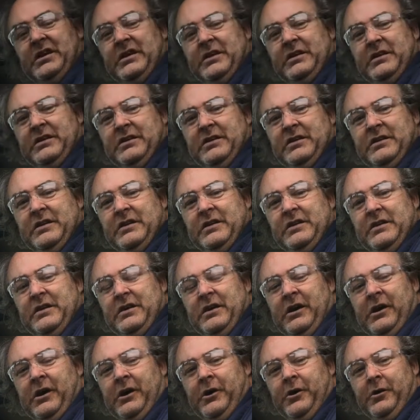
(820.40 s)
the
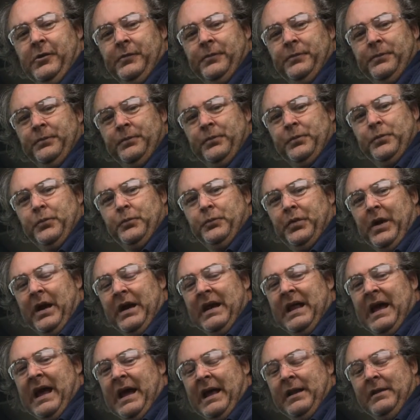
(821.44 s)

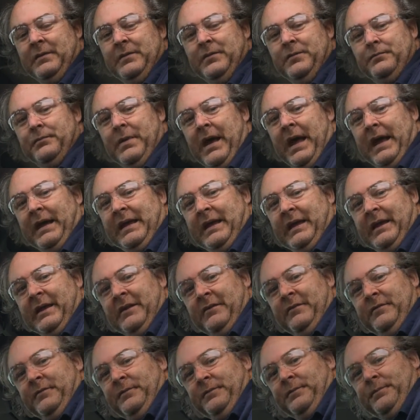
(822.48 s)
brake line back in.